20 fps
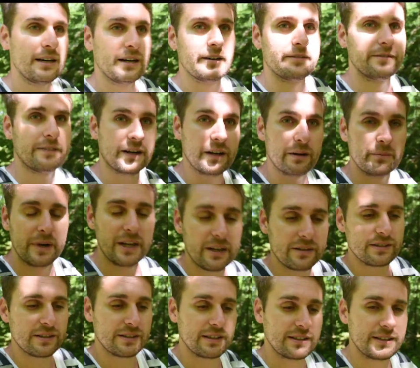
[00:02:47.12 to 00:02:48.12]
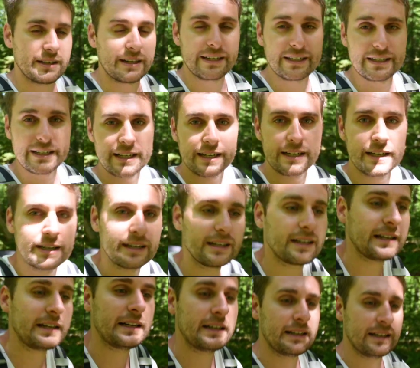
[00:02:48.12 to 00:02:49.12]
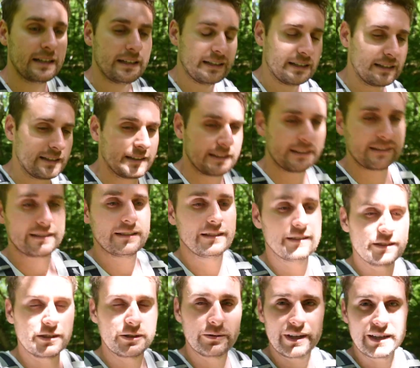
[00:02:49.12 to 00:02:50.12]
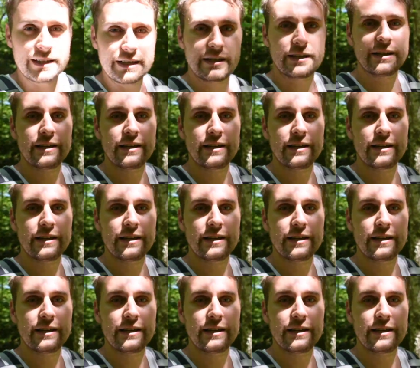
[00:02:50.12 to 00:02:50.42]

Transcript: a fair amount of the night listening to it.